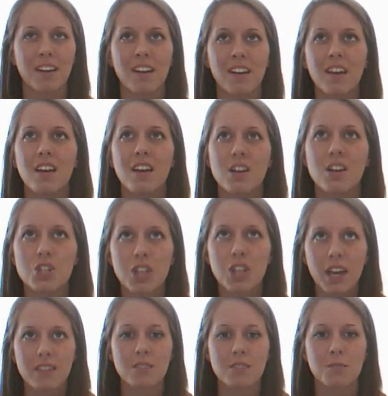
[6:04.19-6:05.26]
And she
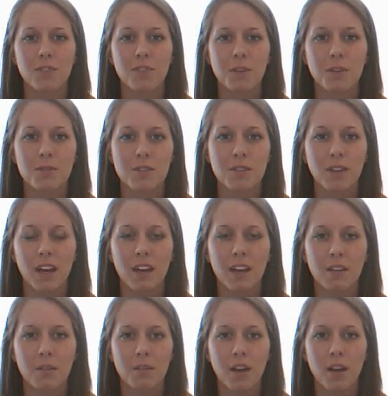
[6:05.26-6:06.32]
asked him if he was
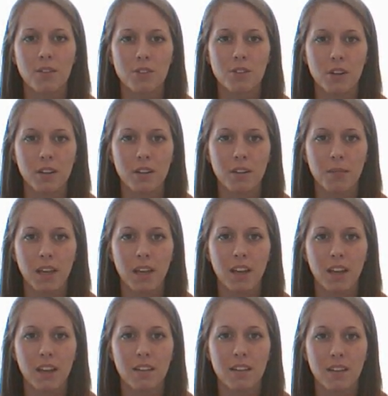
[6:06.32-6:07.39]
okay after talking to me, and
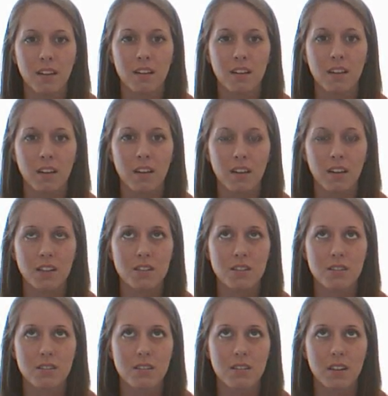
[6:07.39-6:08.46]
he said that he
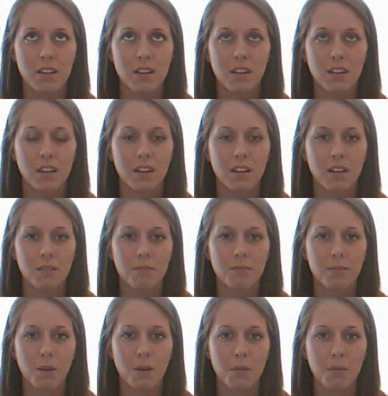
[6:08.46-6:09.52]
just
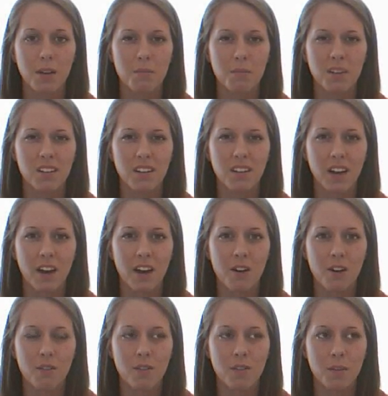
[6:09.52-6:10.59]
probably had been in
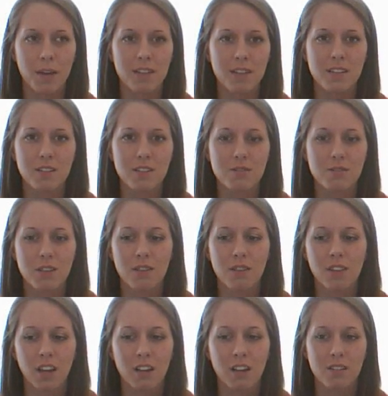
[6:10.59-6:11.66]
denial for the past 6 or 7
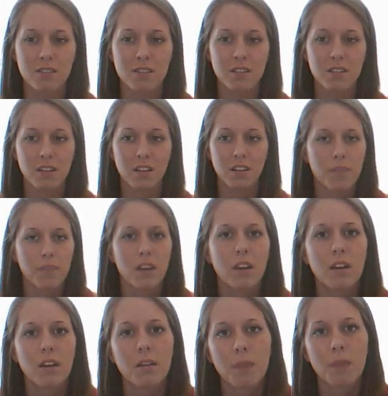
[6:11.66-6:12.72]
years.
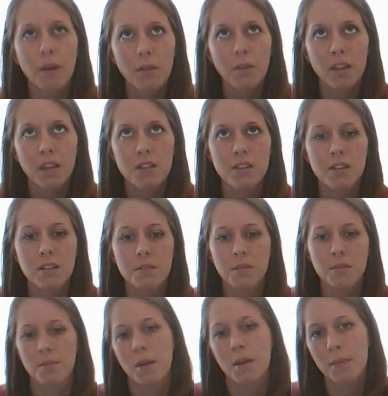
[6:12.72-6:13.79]
My relationship
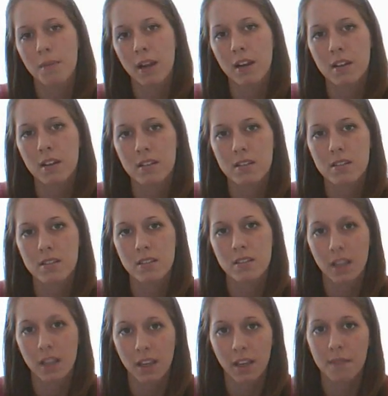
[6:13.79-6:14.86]
with my parents
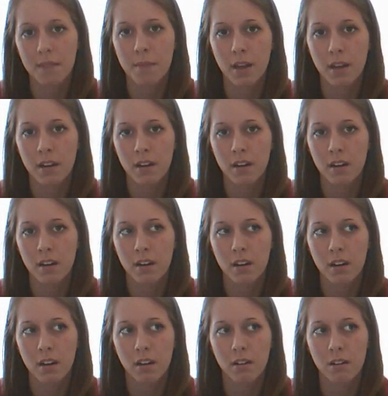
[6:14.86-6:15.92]
didn't get better
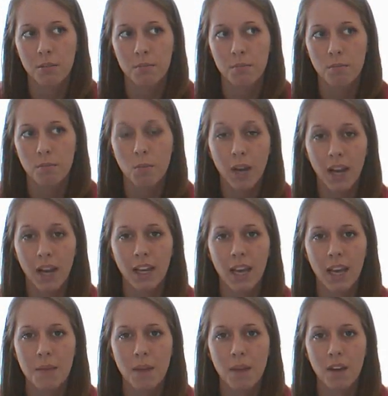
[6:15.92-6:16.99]
when I
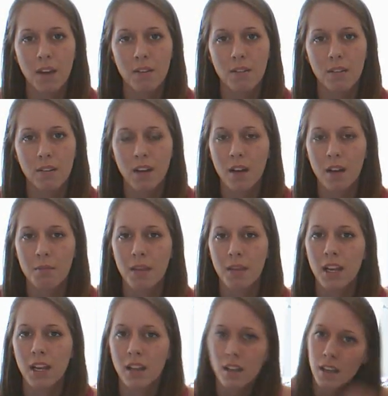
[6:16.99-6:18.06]
came out, not
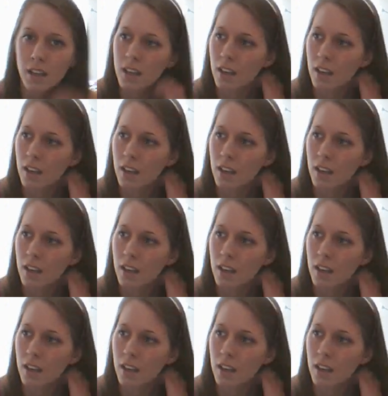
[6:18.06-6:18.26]
immediately.